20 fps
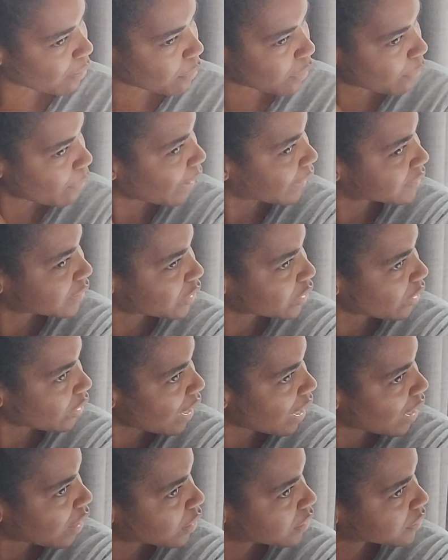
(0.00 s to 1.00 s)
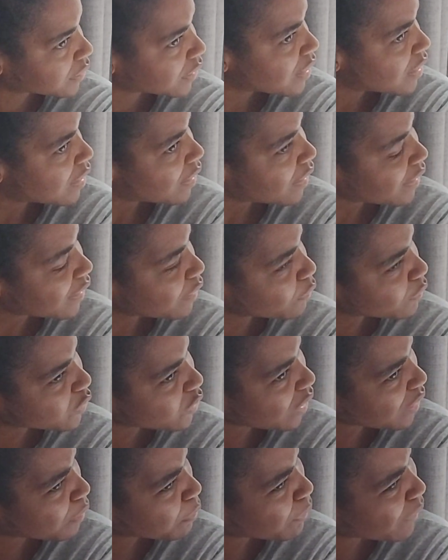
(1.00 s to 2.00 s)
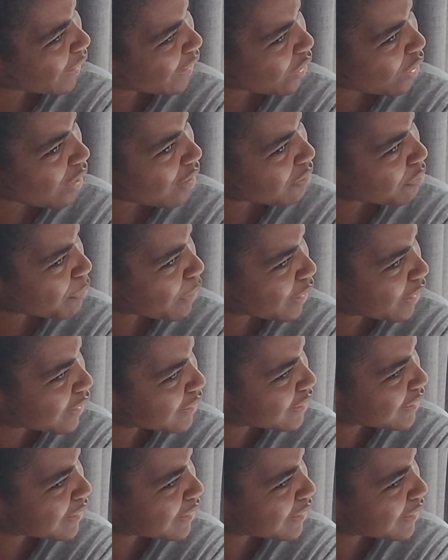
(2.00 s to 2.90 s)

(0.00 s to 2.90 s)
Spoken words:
back to your house. He was trying to play it off, making it seem